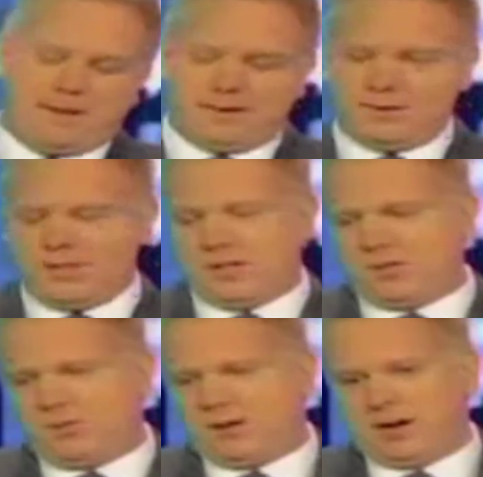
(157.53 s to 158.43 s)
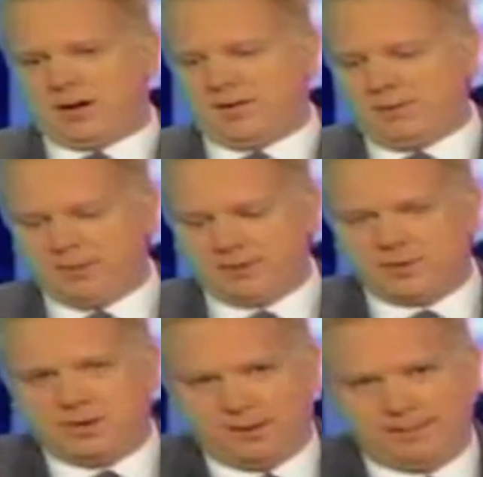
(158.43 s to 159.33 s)
Gee, look where our government's
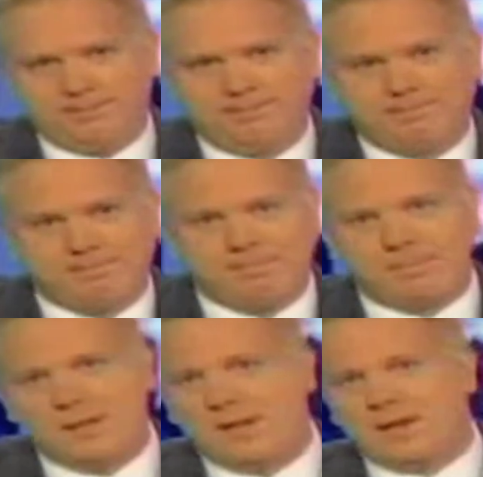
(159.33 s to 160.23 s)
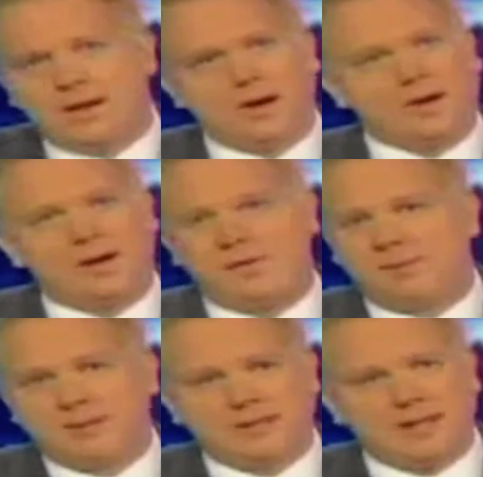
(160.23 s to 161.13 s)
going. Our
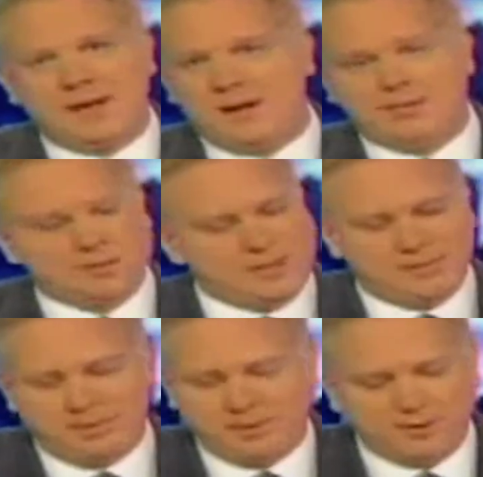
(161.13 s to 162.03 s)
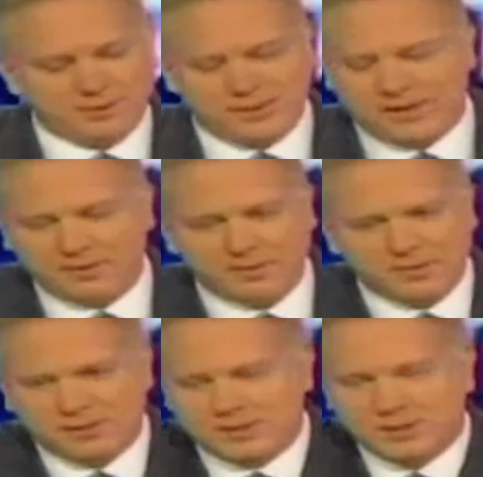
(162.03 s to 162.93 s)
government cannot resemble those
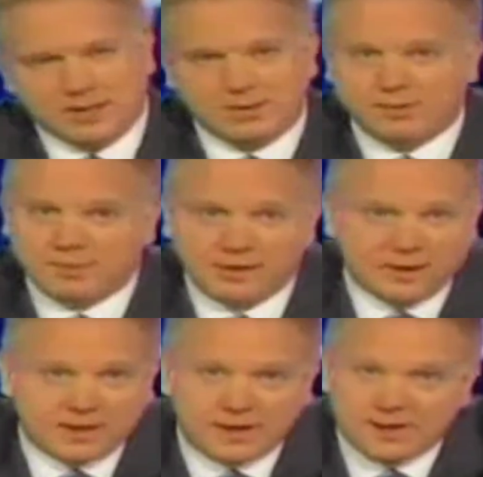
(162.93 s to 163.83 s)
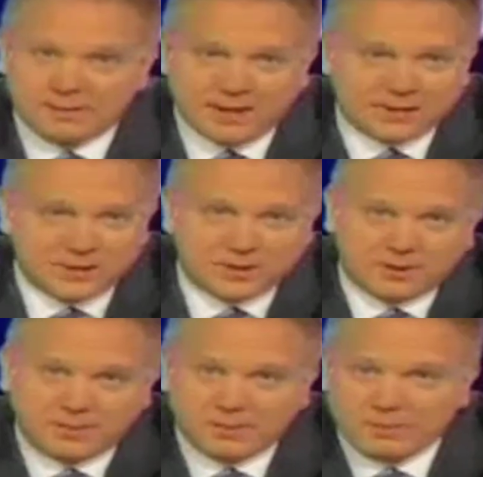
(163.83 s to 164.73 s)
governments in South America and in
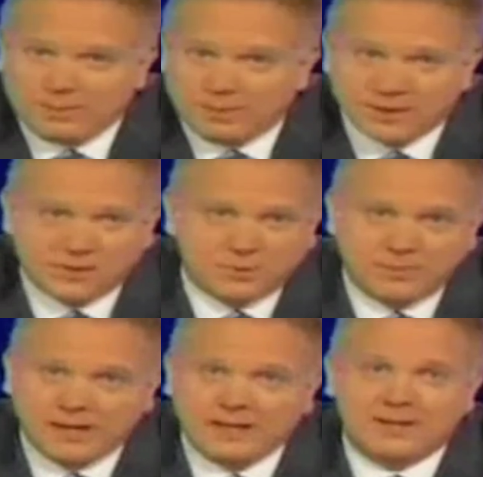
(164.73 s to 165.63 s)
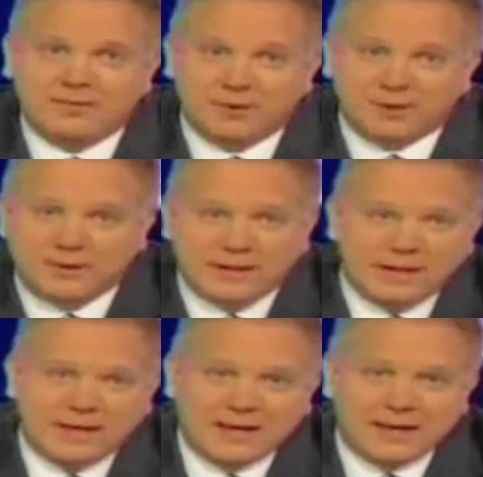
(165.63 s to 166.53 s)
Mexico. We must remain different.
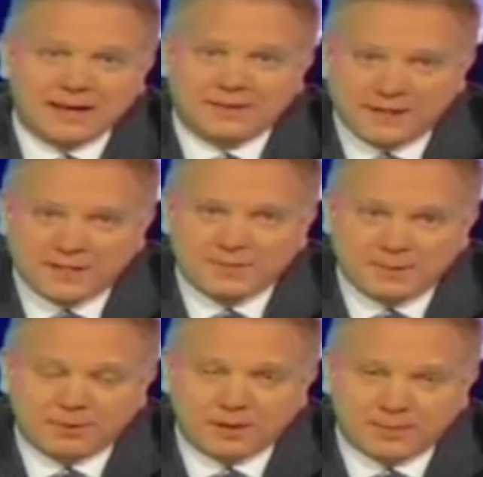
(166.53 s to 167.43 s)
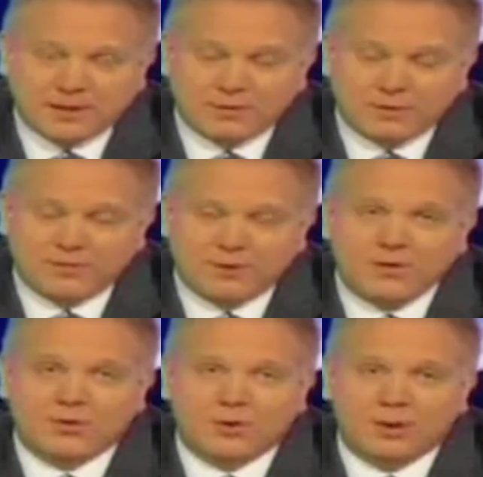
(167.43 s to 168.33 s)
And these people coming through the
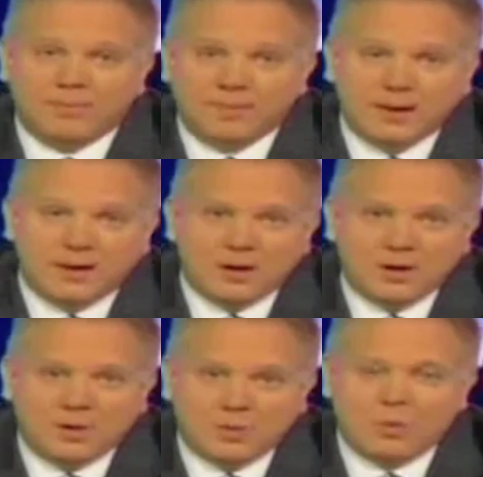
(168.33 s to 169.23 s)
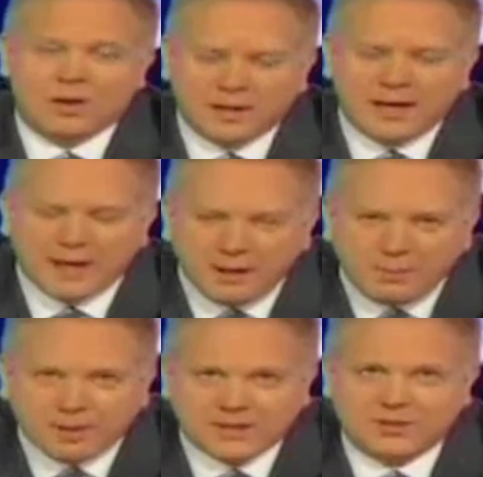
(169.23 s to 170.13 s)
front door will
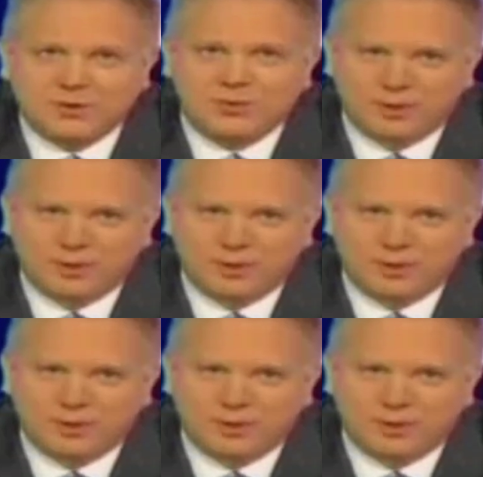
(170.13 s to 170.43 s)
help us do